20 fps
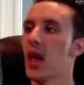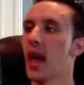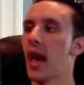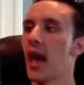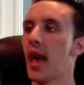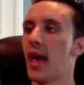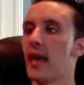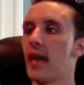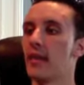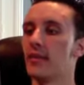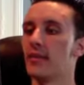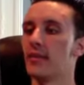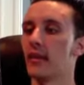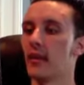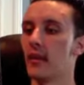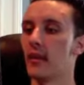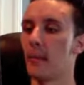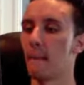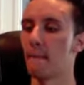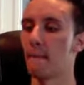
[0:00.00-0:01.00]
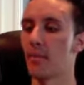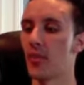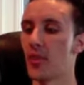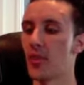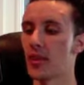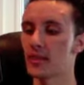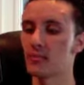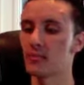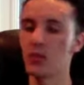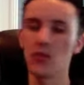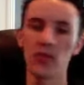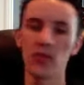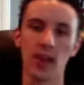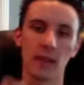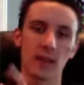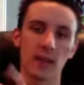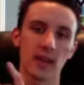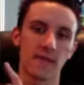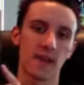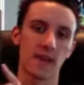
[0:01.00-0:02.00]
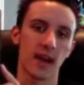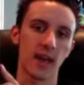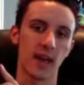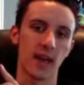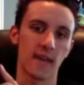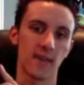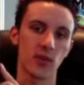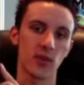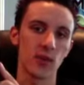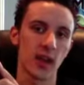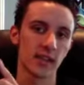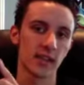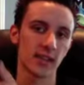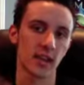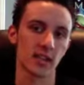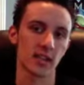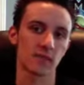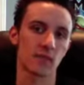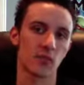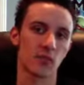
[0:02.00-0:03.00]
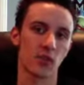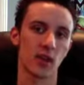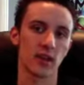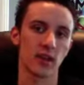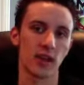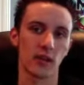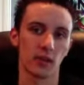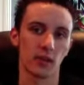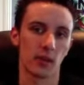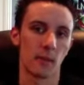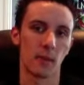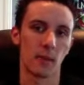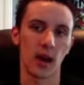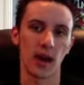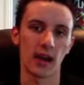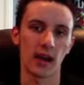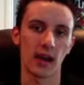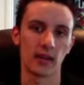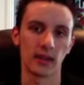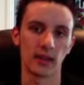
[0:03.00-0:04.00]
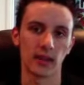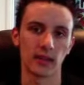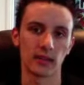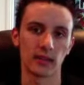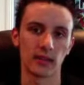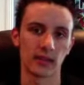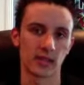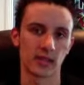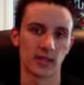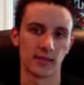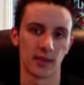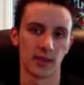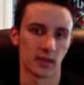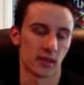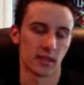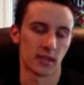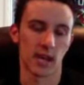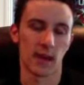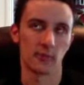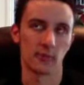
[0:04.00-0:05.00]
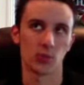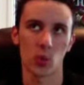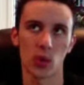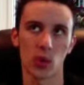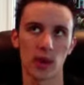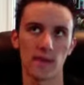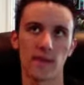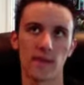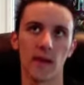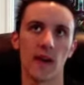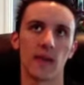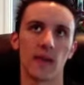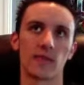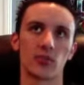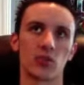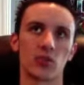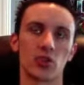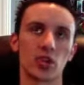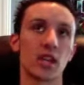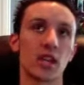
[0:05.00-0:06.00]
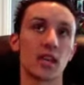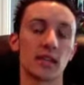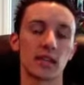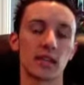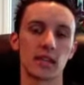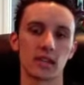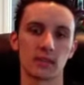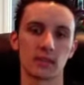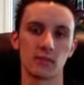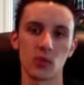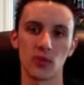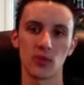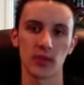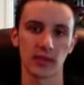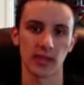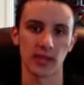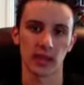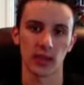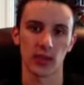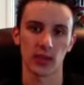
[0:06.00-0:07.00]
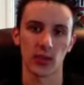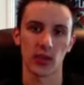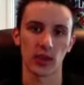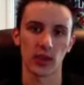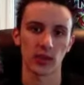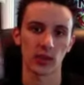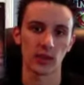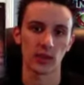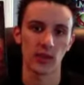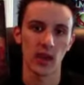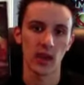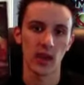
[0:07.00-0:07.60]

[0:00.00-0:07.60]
And this movie, I mean, if you guys asked me right now to compile like a list of like the top 25 cheesiest movies I can think of,